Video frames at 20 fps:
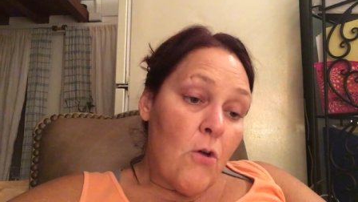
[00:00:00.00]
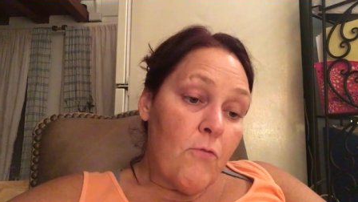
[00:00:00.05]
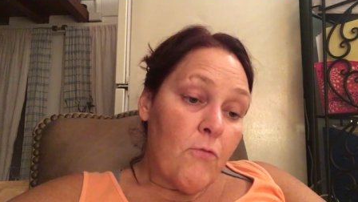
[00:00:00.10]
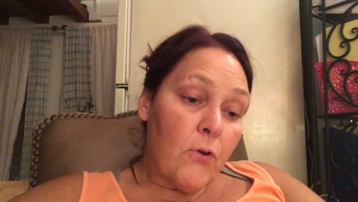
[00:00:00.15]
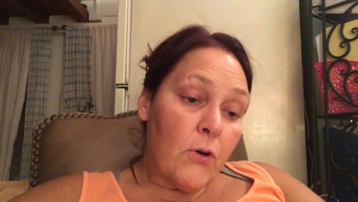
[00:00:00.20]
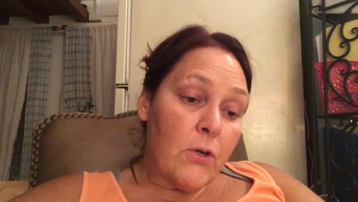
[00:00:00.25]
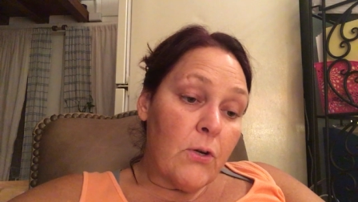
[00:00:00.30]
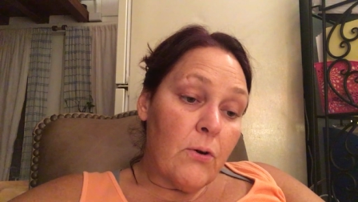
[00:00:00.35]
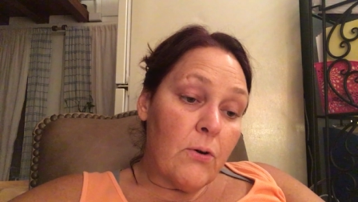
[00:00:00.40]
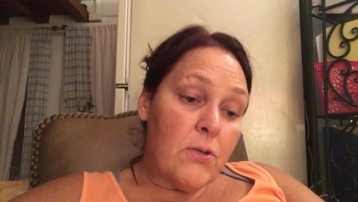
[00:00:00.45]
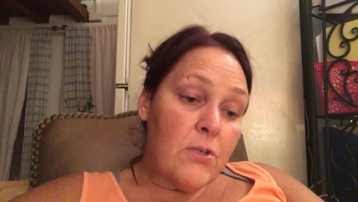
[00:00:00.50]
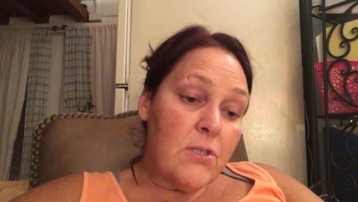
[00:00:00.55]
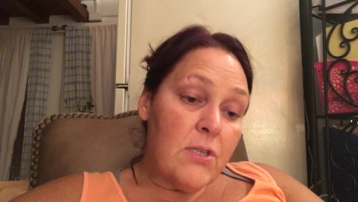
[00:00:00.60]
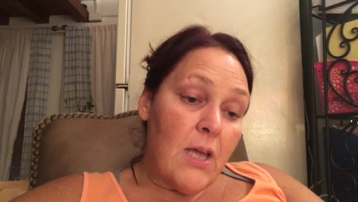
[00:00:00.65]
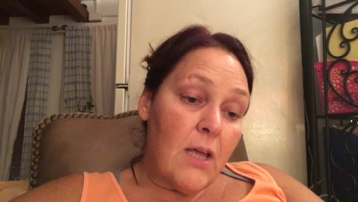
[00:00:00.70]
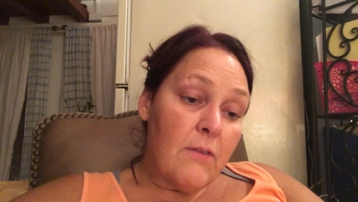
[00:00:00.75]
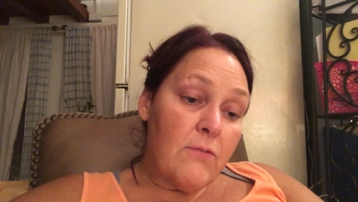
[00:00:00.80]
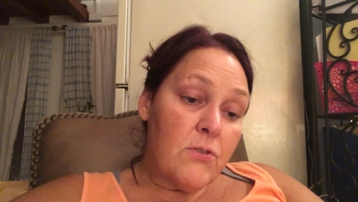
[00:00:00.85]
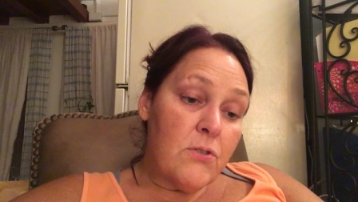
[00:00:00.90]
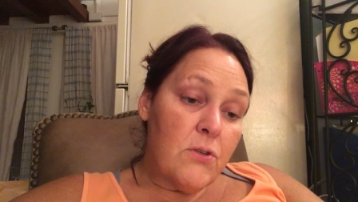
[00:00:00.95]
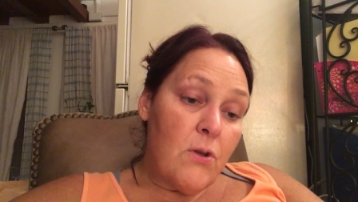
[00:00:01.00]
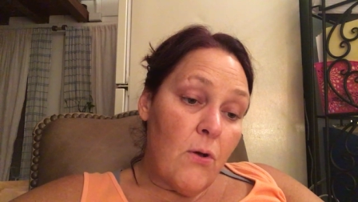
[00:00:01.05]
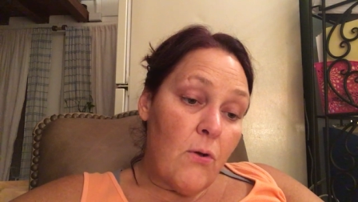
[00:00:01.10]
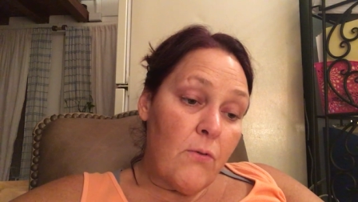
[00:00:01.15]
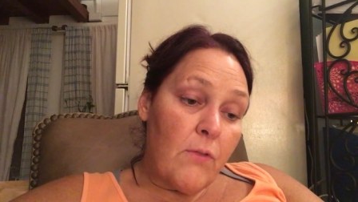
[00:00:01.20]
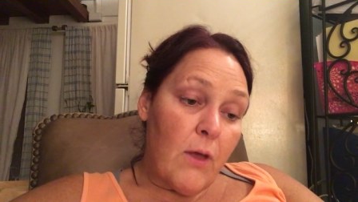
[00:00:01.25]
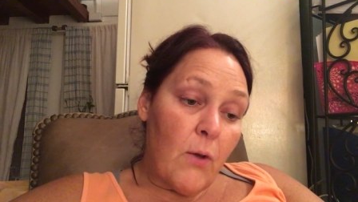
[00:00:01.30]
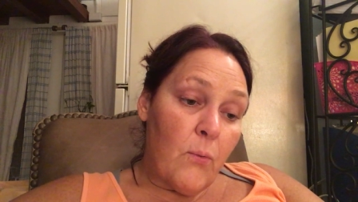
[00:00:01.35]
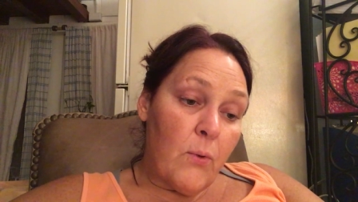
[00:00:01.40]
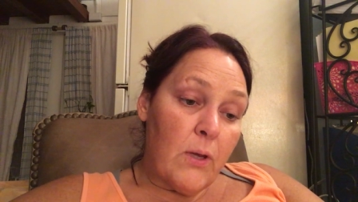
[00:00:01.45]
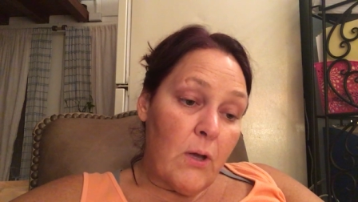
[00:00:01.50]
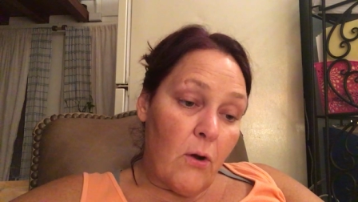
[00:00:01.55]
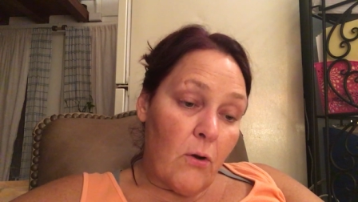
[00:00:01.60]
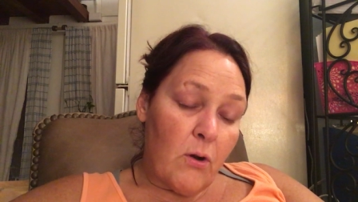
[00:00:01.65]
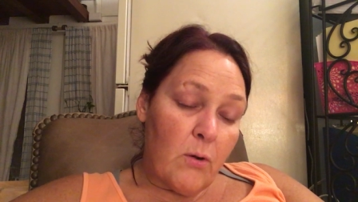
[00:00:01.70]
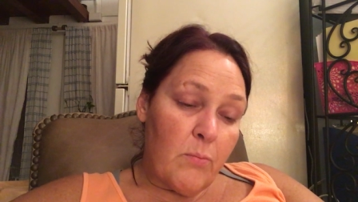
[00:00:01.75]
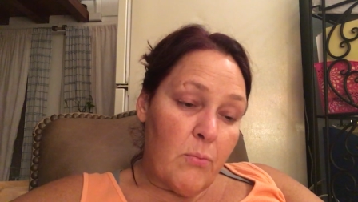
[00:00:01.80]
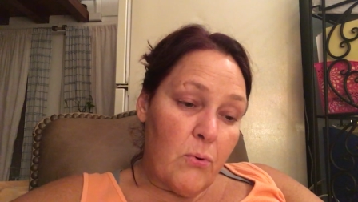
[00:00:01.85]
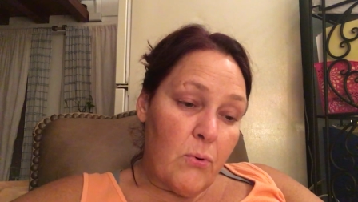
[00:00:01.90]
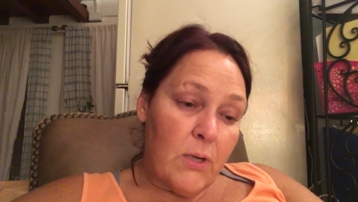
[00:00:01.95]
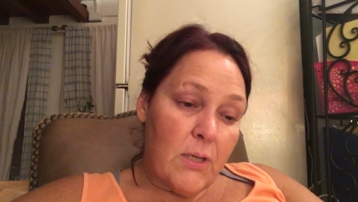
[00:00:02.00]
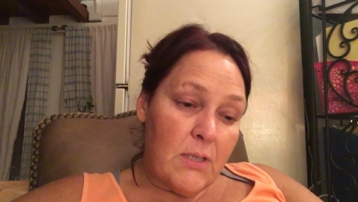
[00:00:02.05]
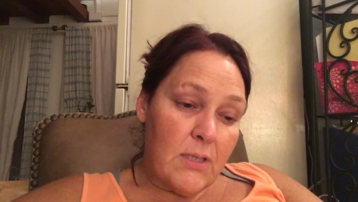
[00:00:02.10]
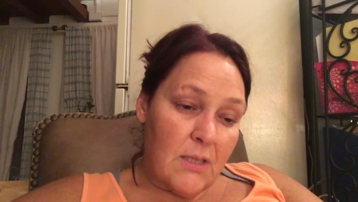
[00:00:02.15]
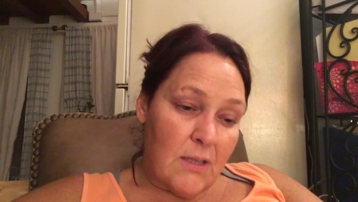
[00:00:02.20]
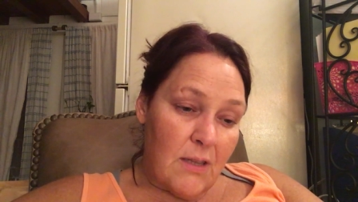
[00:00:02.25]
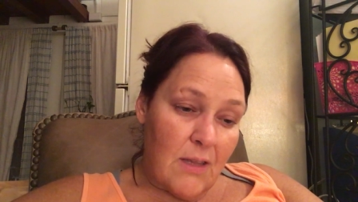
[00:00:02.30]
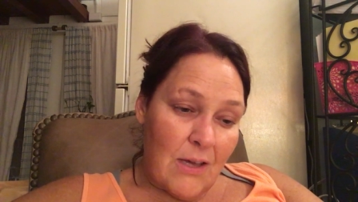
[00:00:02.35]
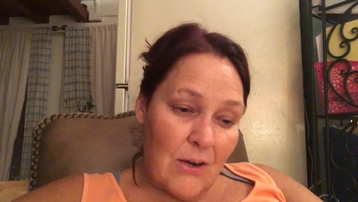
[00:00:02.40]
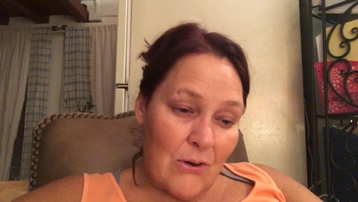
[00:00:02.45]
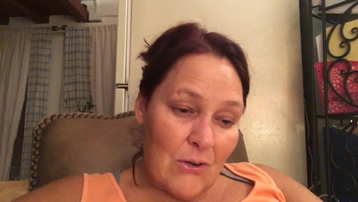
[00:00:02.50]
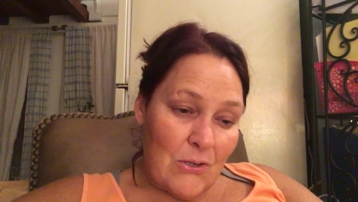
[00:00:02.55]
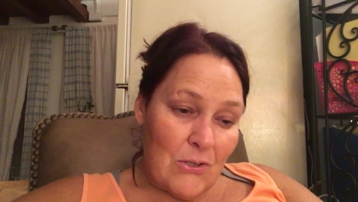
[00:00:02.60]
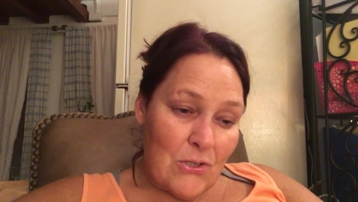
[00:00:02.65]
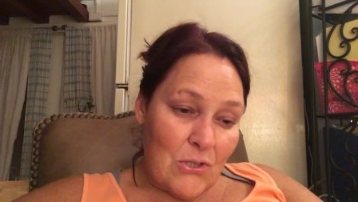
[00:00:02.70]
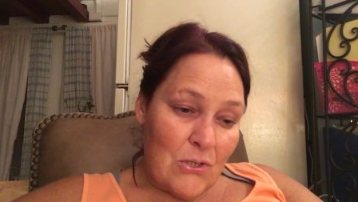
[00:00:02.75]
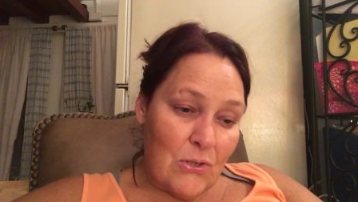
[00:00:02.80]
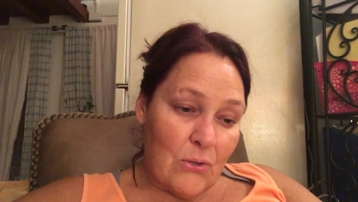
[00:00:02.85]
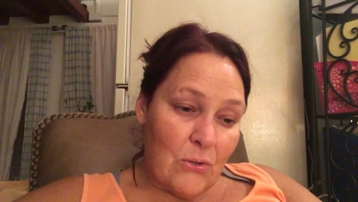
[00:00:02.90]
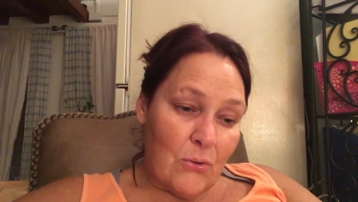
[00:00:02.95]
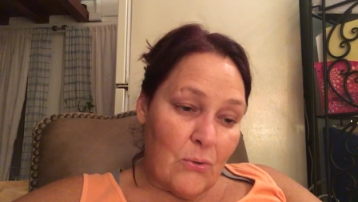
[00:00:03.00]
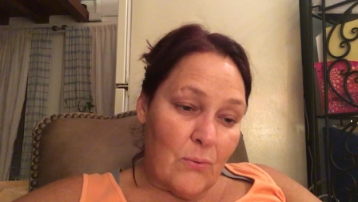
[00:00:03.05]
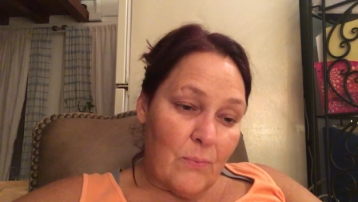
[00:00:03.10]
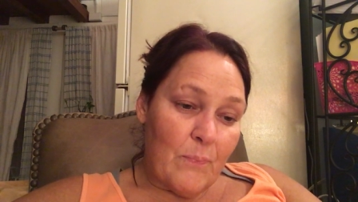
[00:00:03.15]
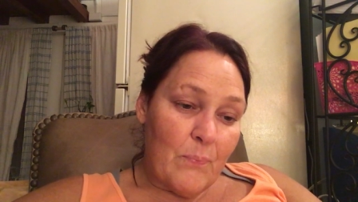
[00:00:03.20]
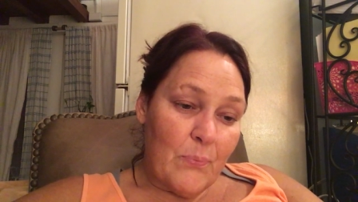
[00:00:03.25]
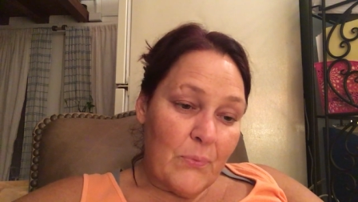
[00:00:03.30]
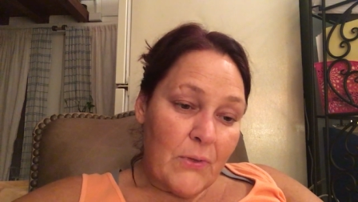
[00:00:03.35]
for yourselves know that we are appointed thereunto.